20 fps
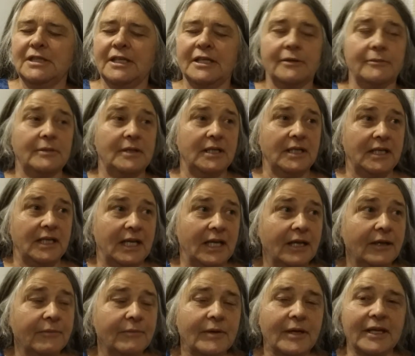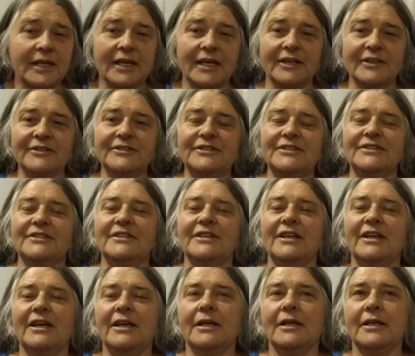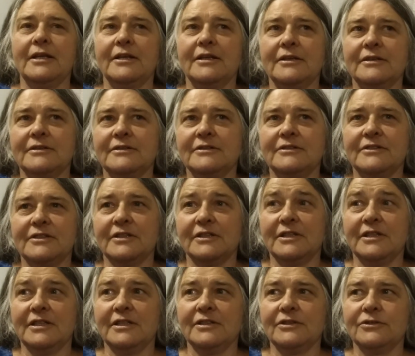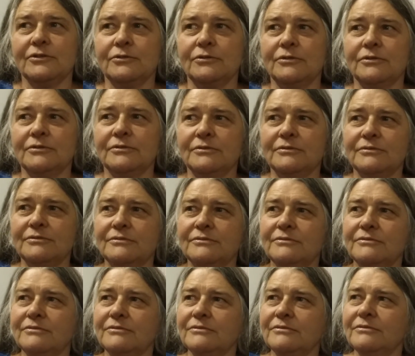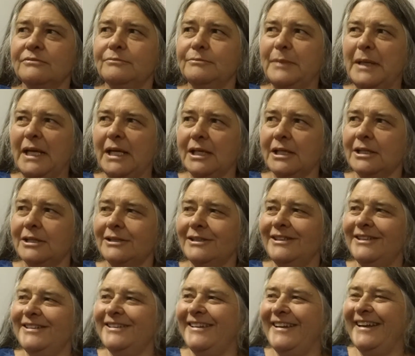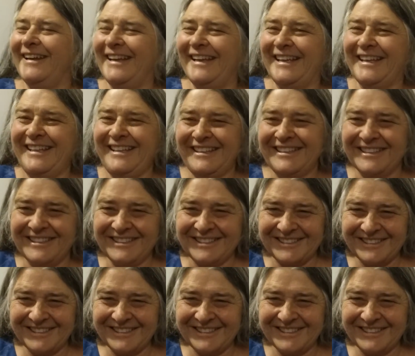And I'm cleaning out my house, and suddenly it's all back.